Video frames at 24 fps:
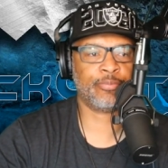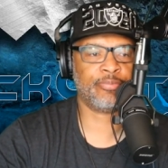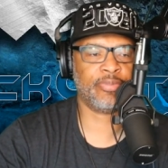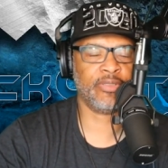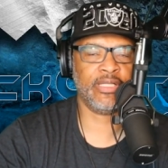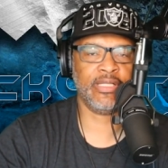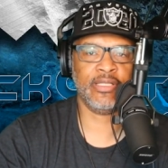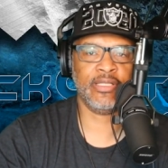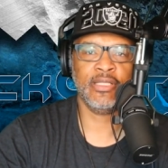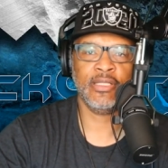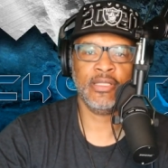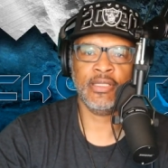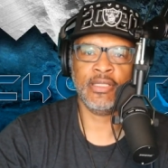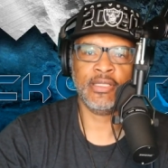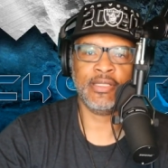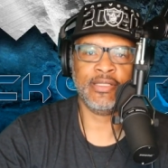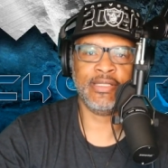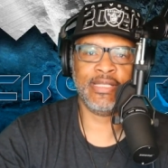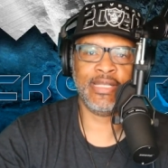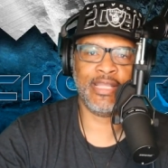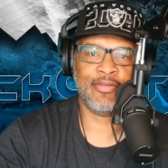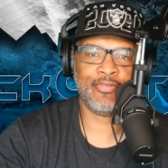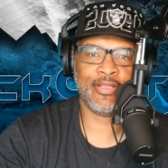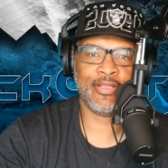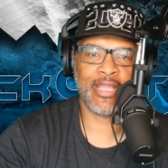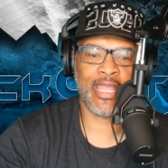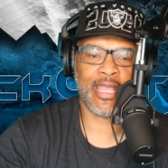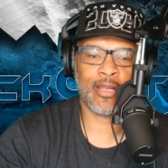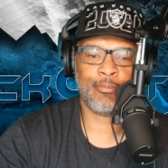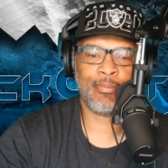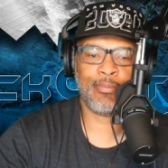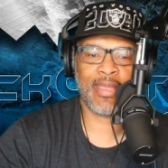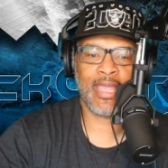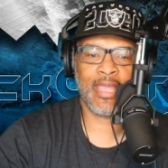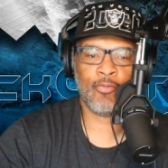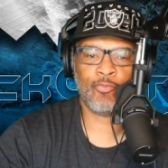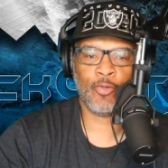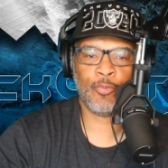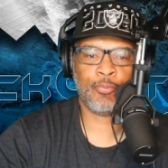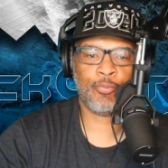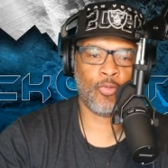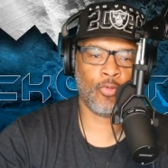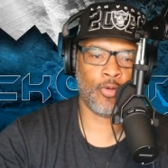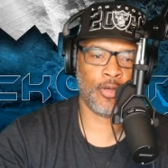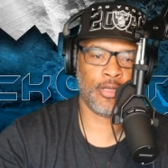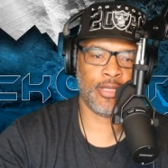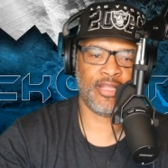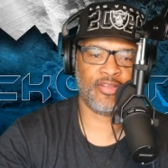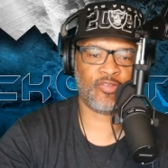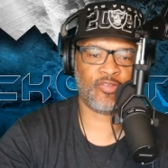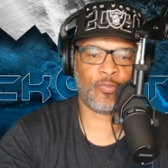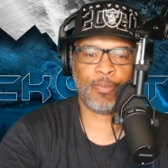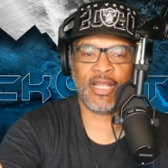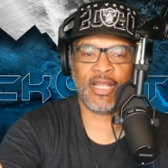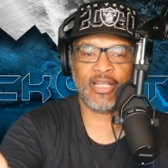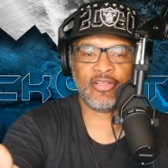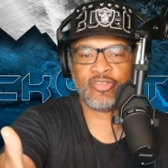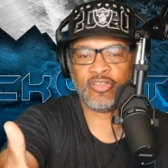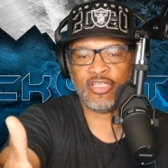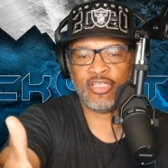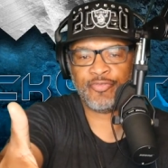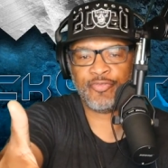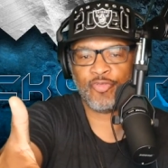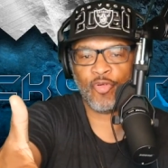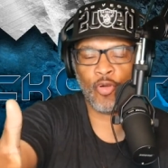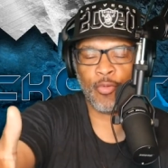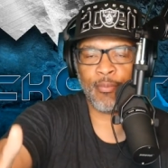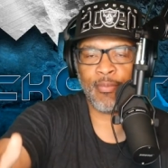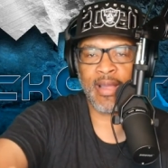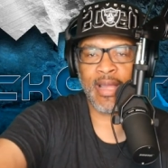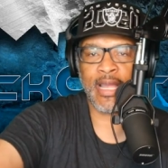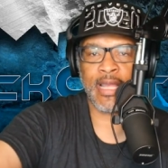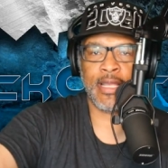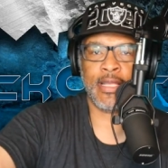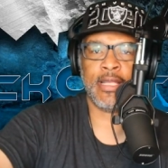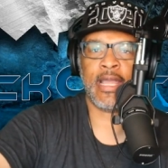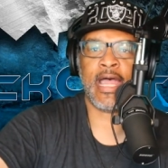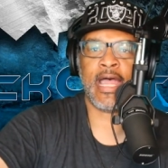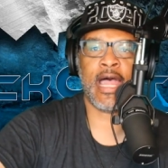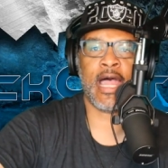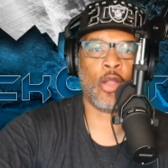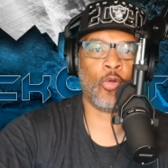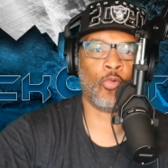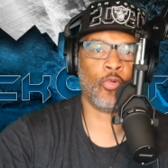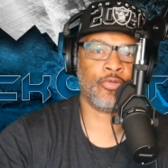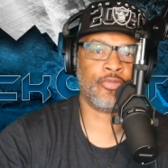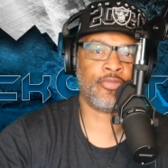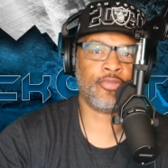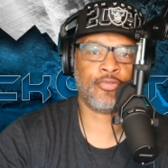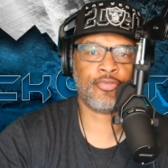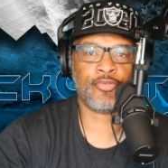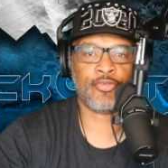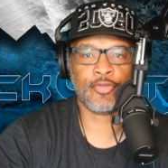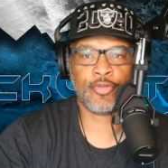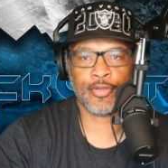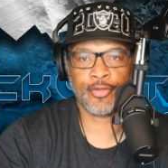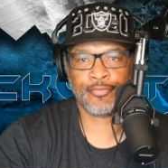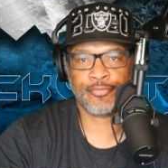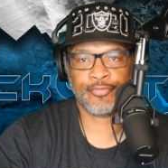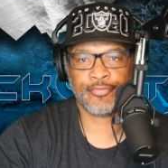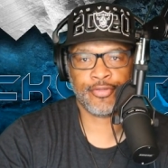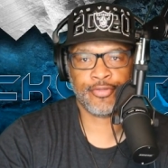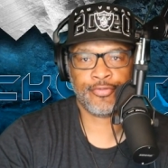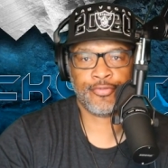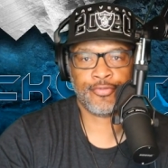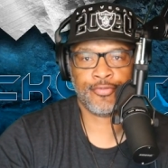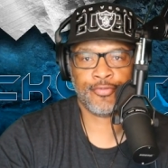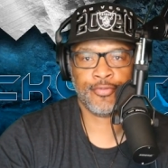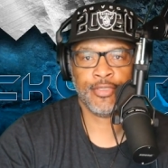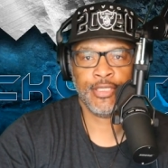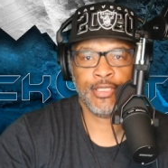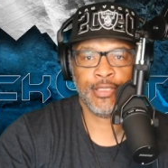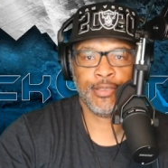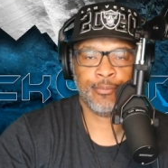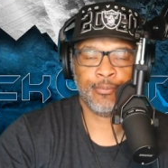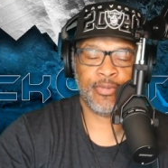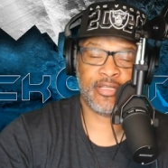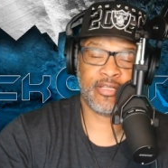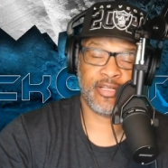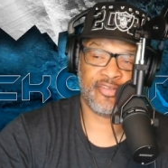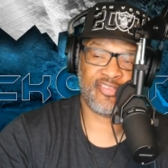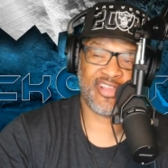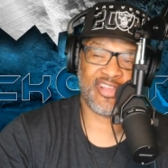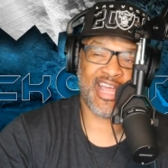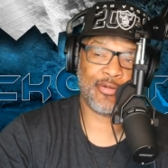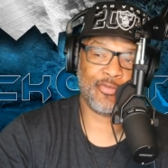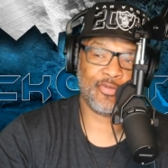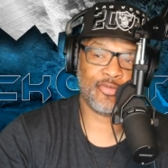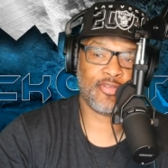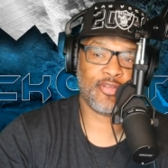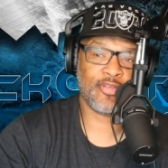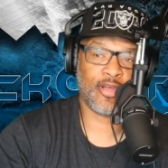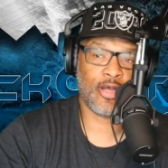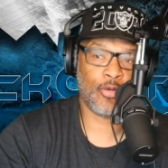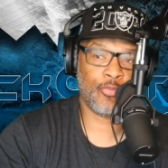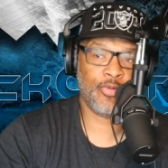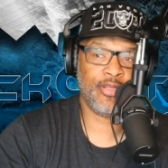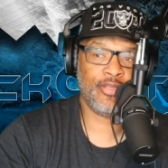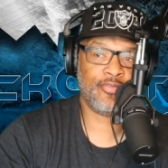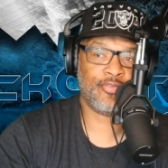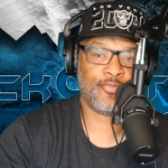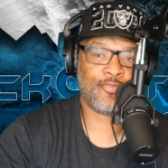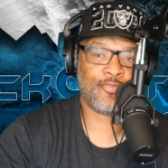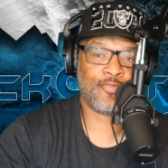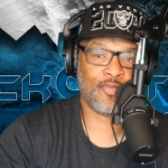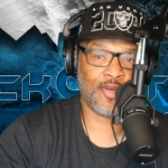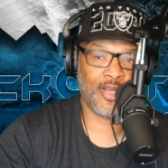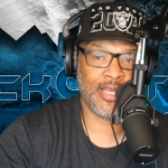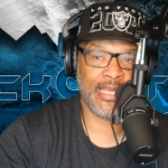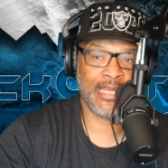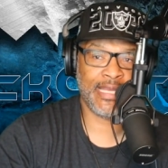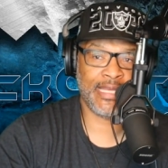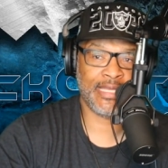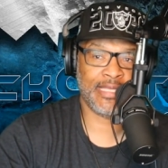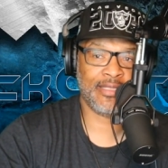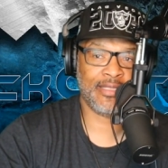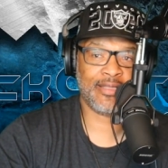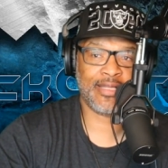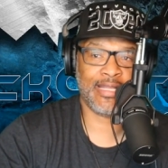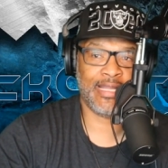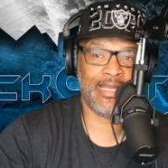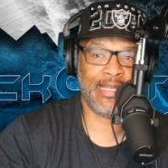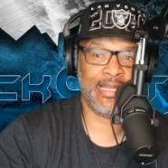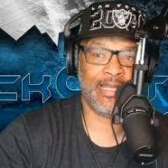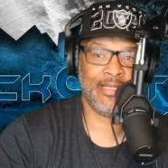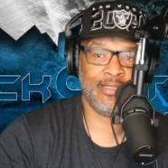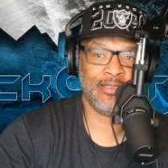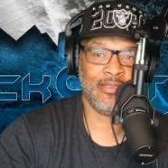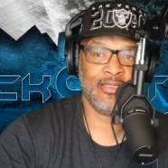But never got a bad report, especially for my hours of service, because I was always afraid that